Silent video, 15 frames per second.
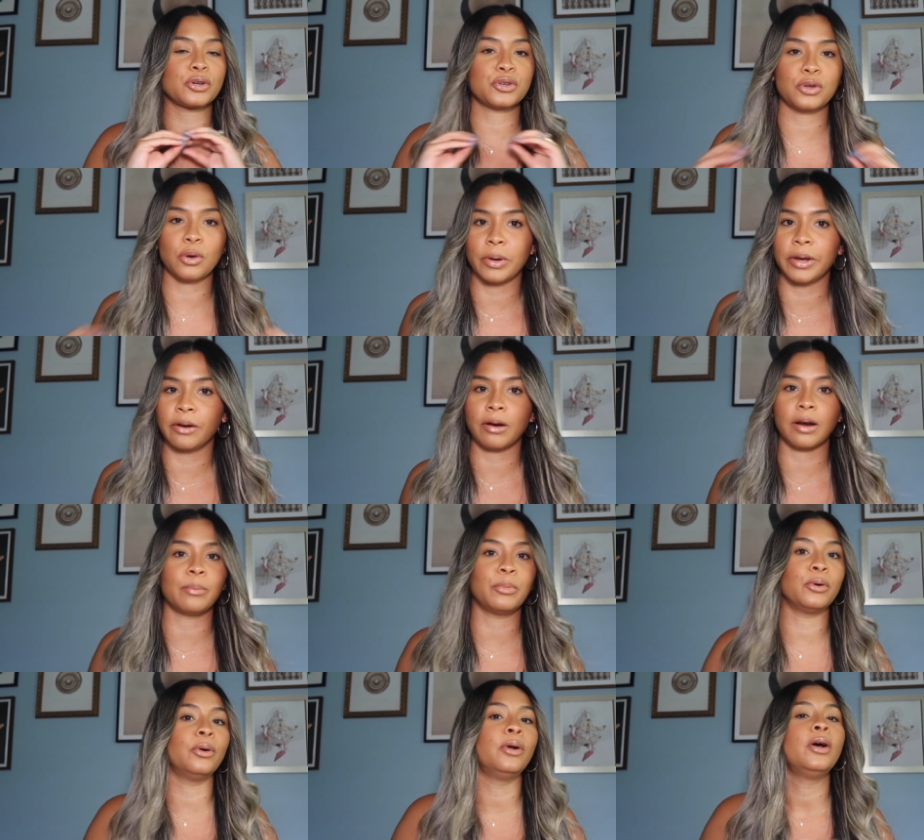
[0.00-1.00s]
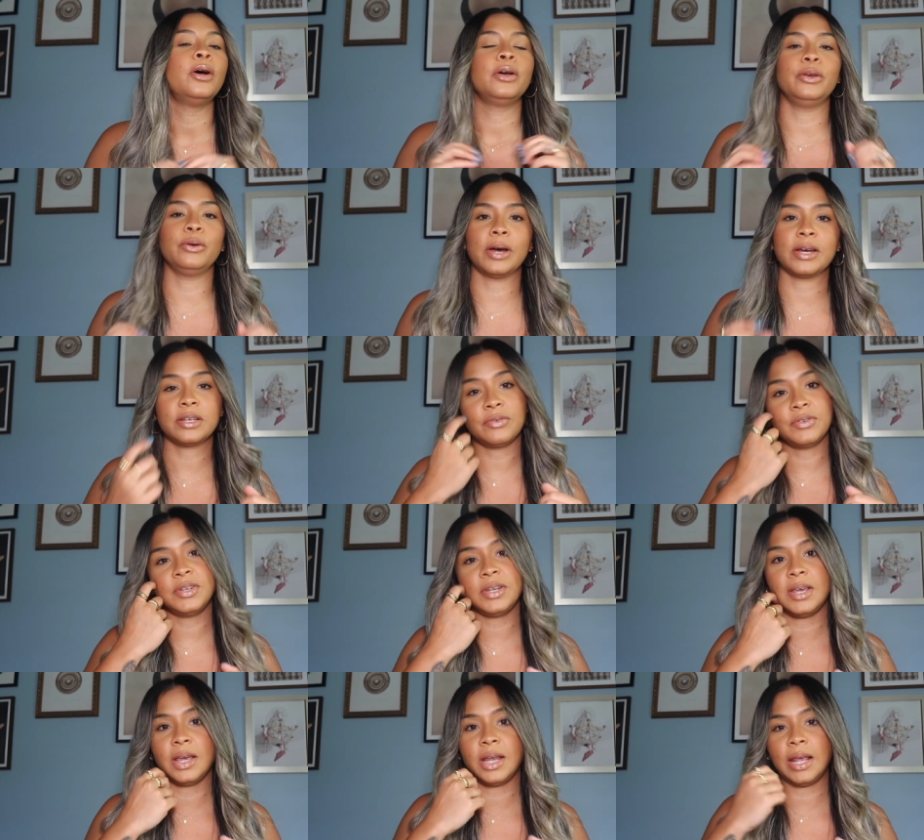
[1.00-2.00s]
are so incredible. You guys have
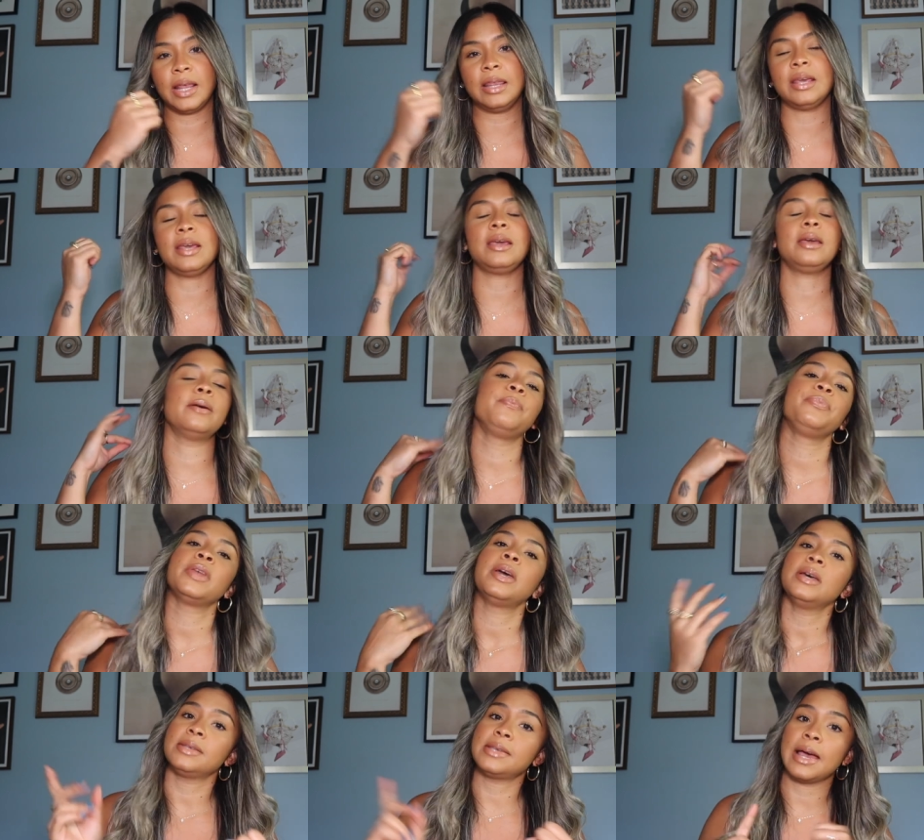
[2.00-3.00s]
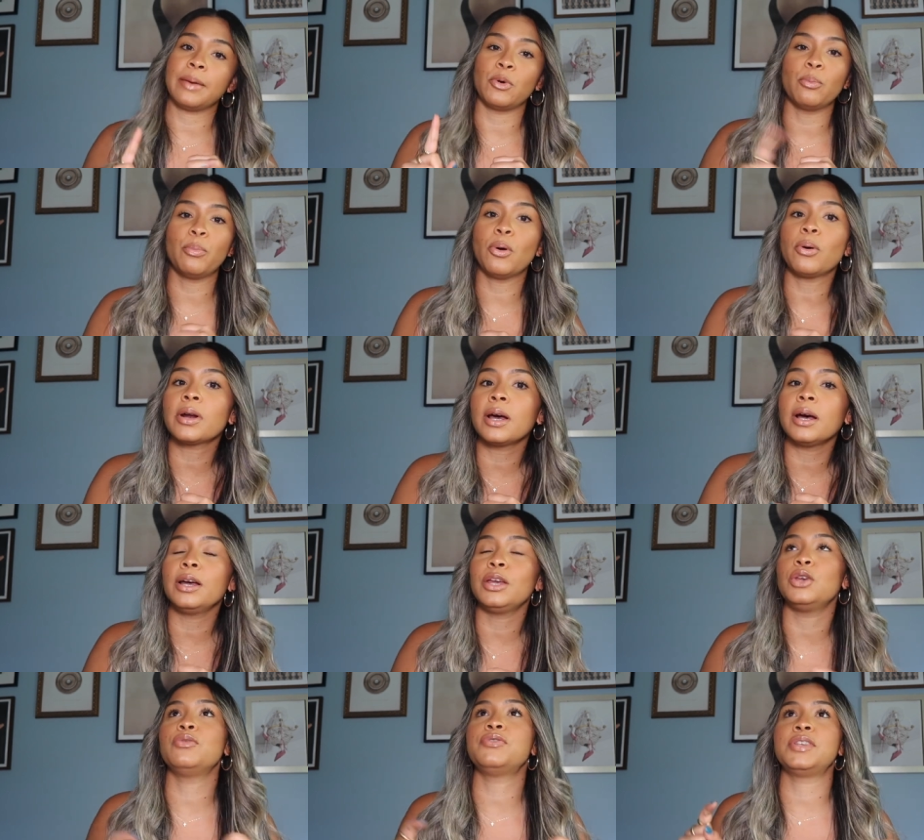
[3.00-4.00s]
seen the
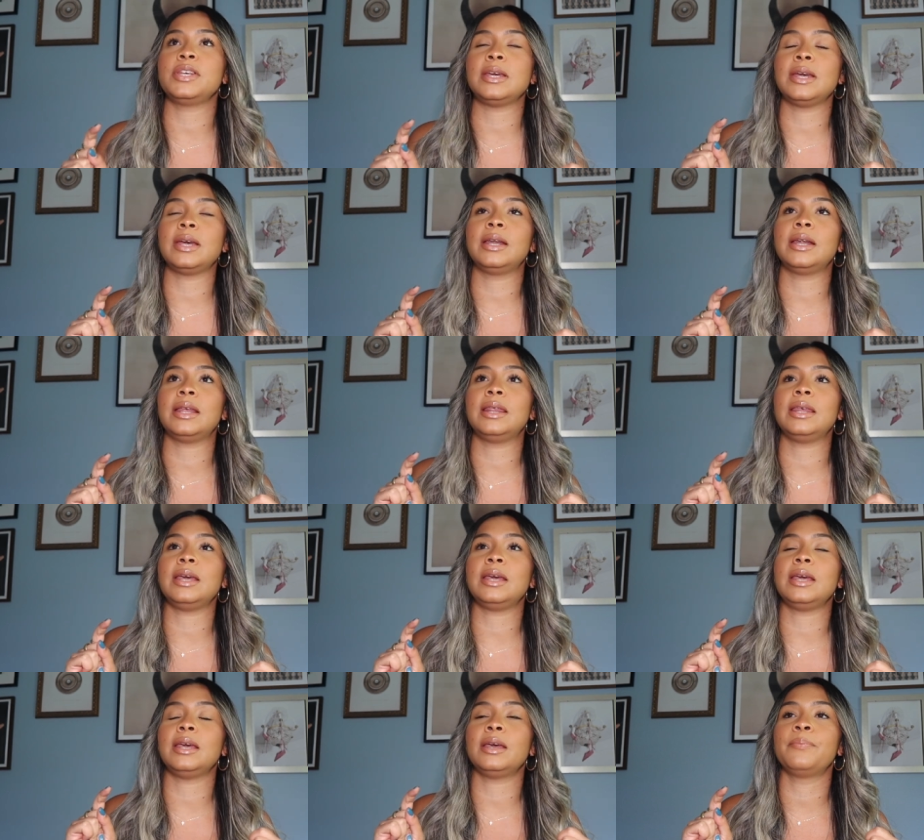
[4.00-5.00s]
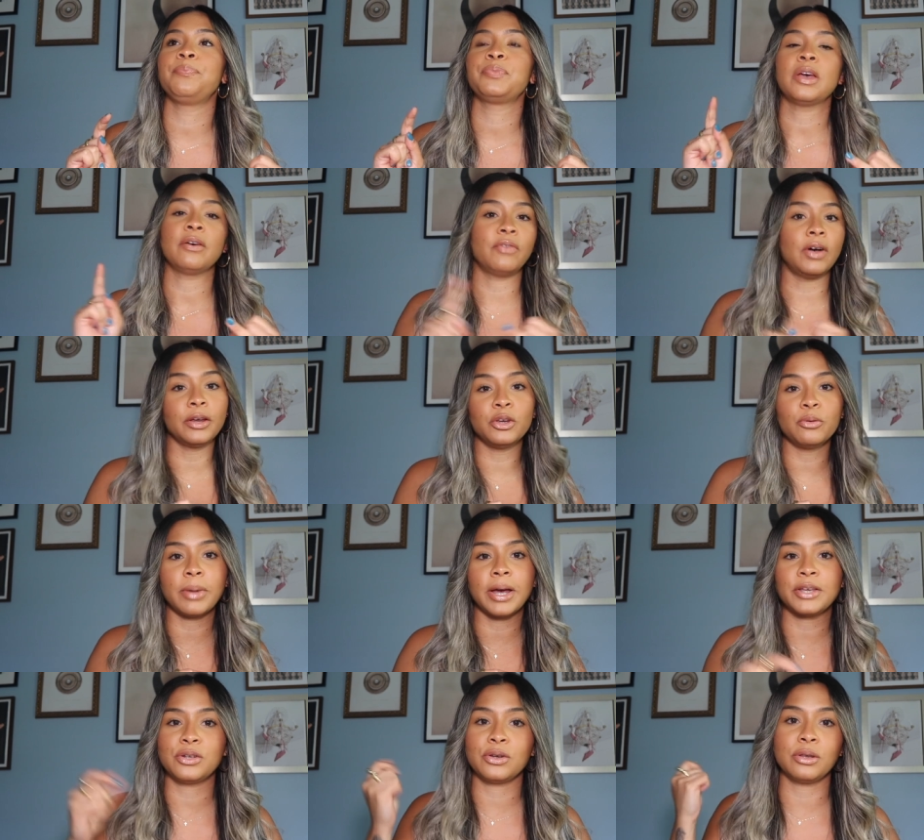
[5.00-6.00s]
Porta, you've seen the
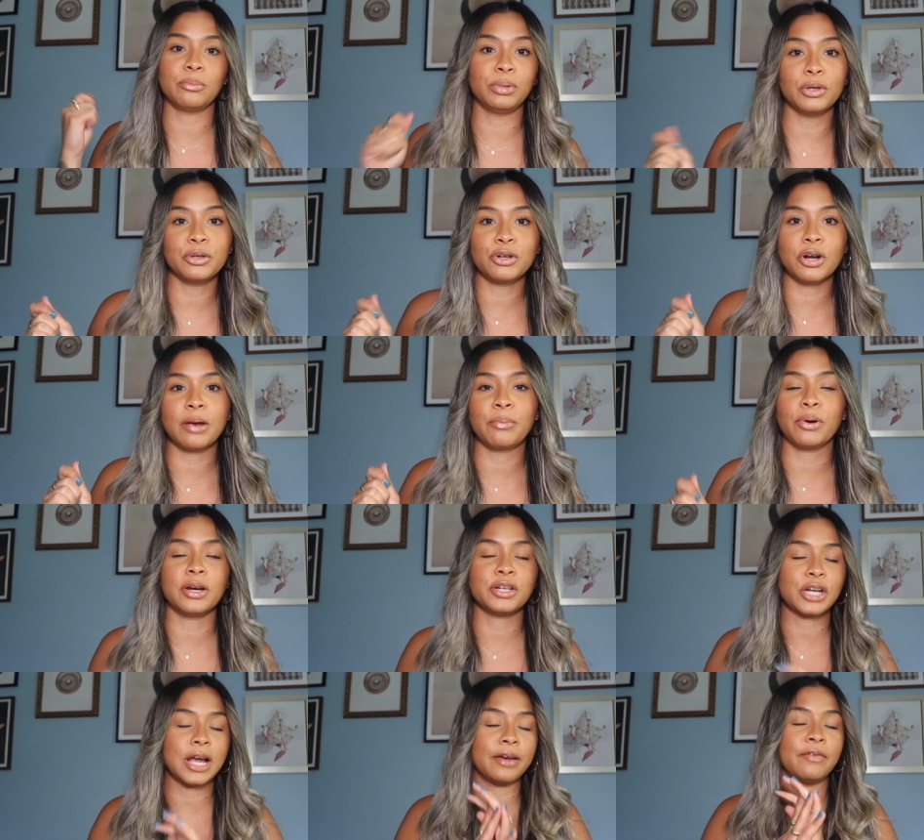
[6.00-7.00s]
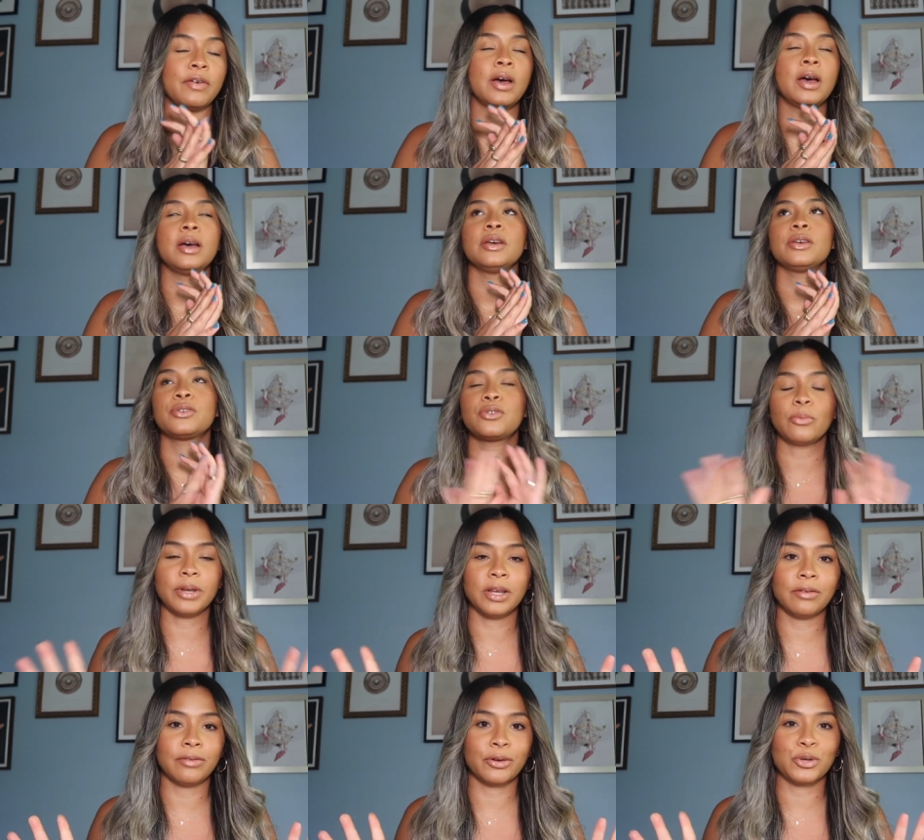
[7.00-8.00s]
volumizer, the blow dry brush. I have so
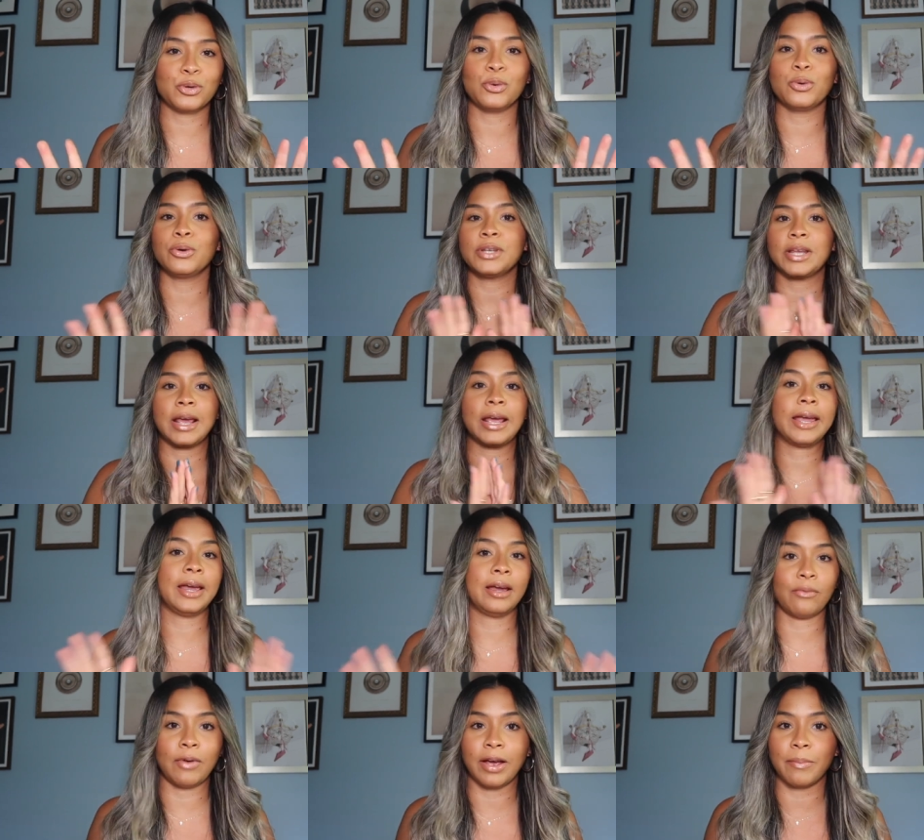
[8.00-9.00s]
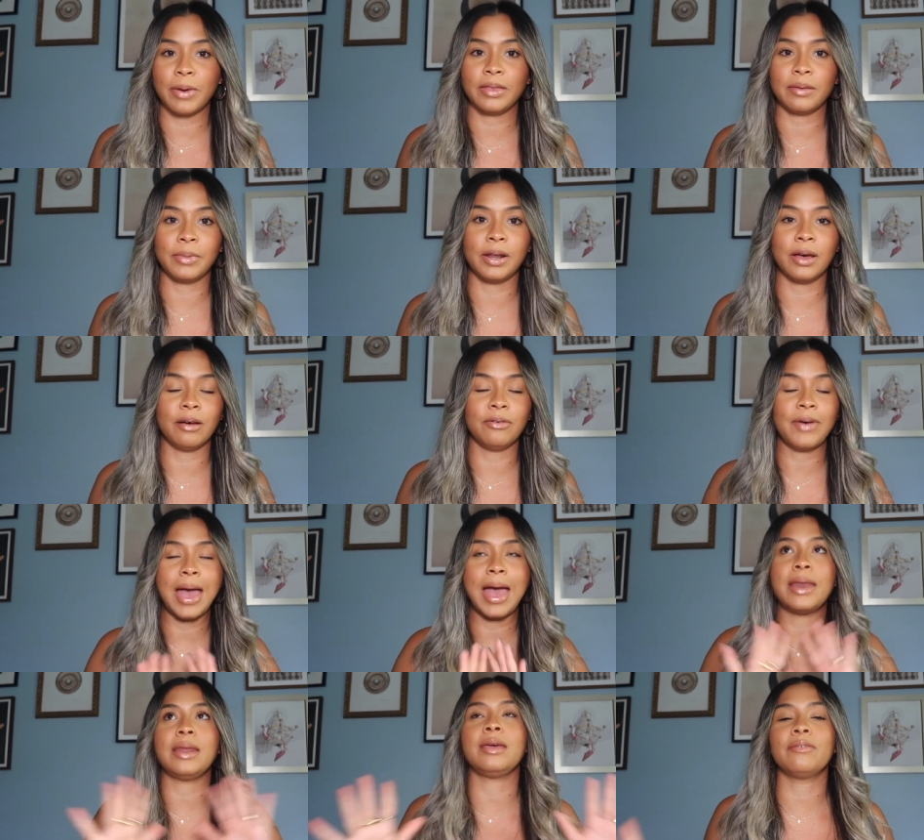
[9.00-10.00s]
many other tools and I can't recommend them enough.
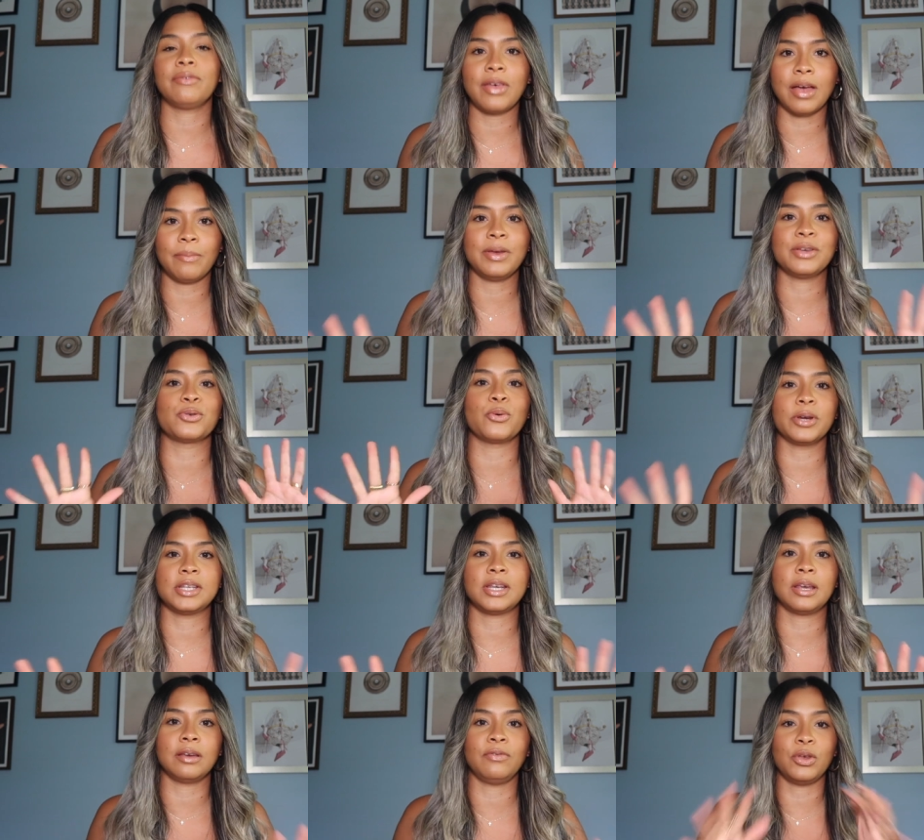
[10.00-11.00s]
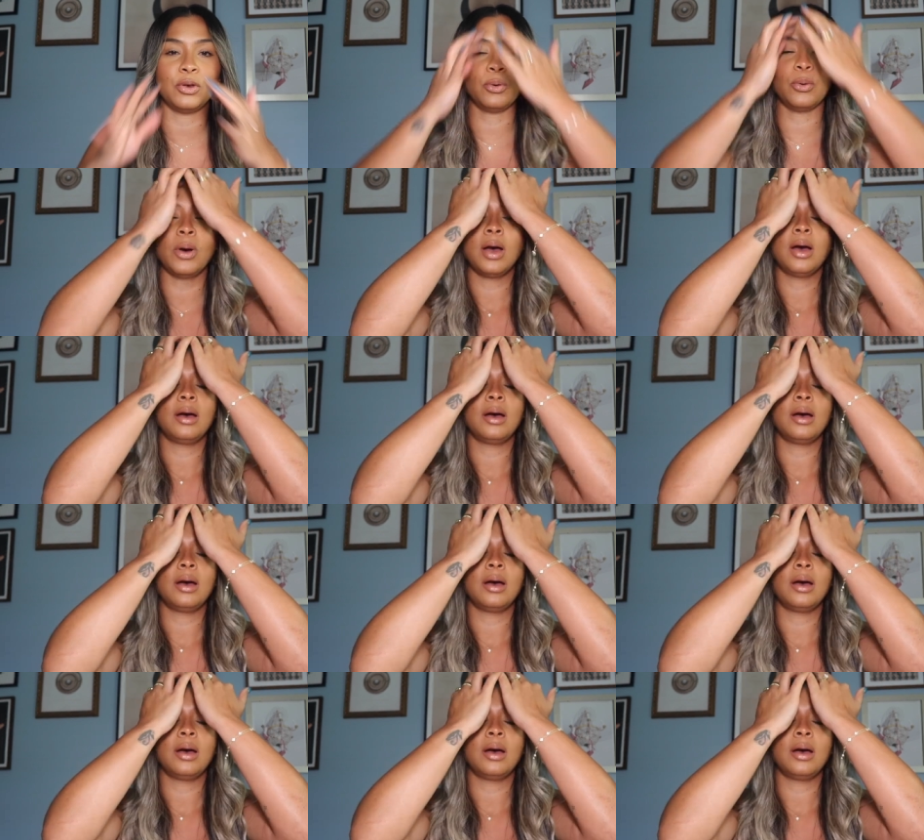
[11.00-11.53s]
Any of them is going to give you